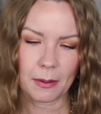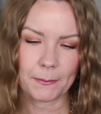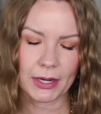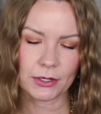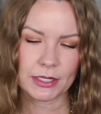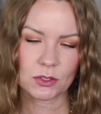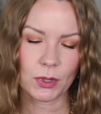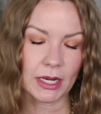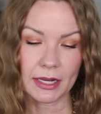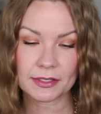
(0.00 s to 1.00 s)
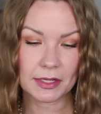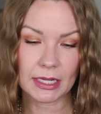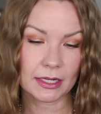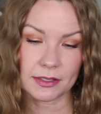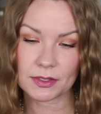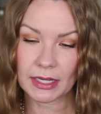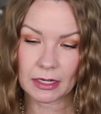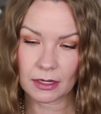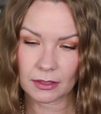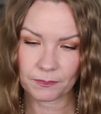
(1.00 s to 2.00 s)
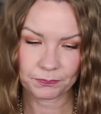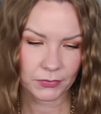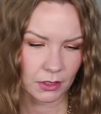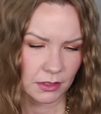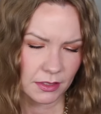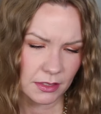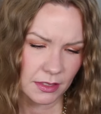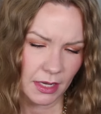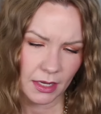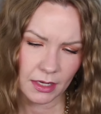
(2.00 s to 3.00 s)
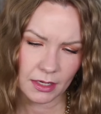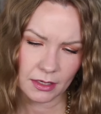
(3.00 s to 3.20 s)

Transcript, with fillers: Berry Sweet, and, and it's like a, does it say?